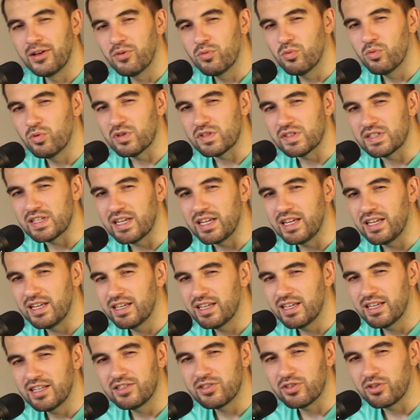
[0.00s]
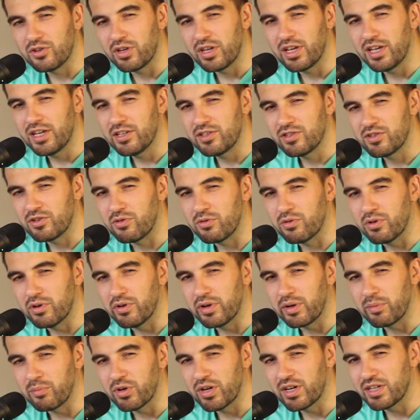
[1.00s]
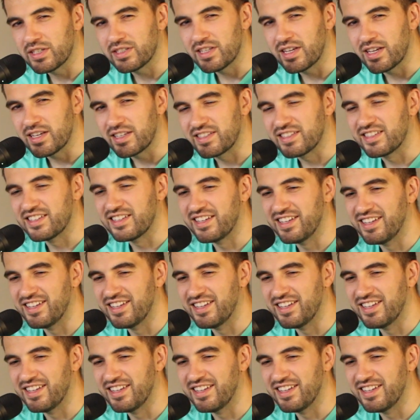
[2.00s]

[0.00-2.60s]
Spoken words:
We'll see. It's a growing process.